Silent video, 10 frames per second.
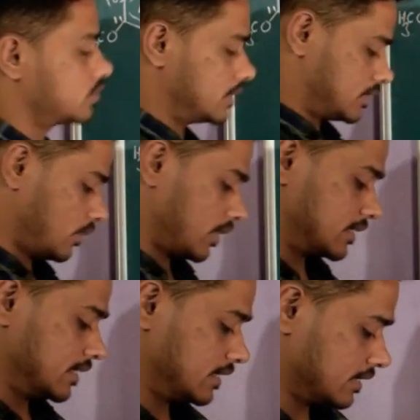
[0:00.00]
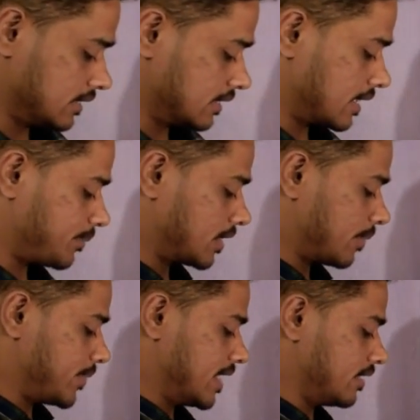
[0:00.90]
this was
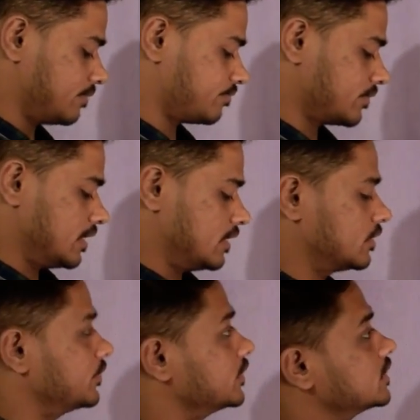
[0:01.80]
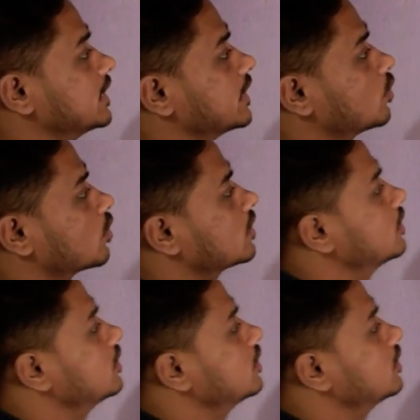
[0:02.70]
tryptamine, which they took.